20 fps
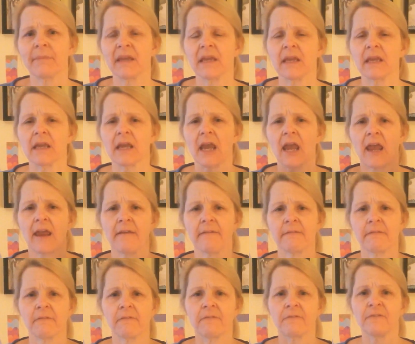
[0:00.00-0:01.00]
being a
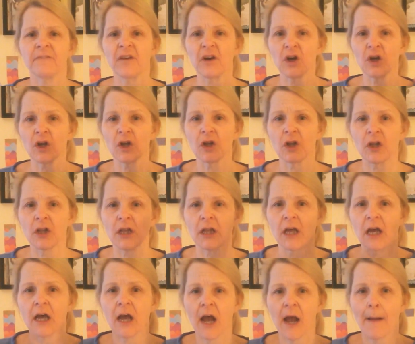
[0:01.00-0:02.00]

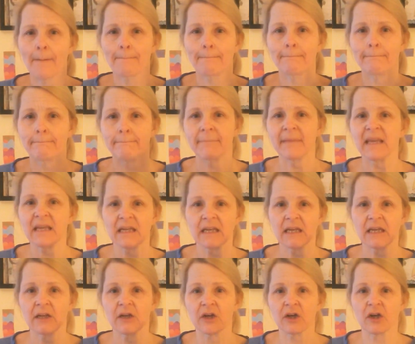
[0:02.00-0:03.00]
full meat
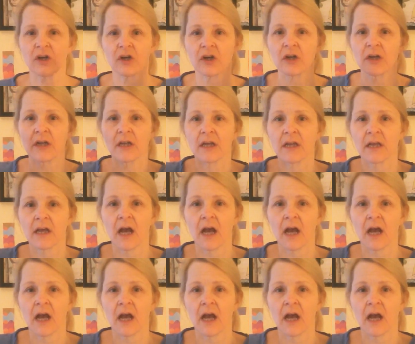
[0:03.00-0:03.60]
eater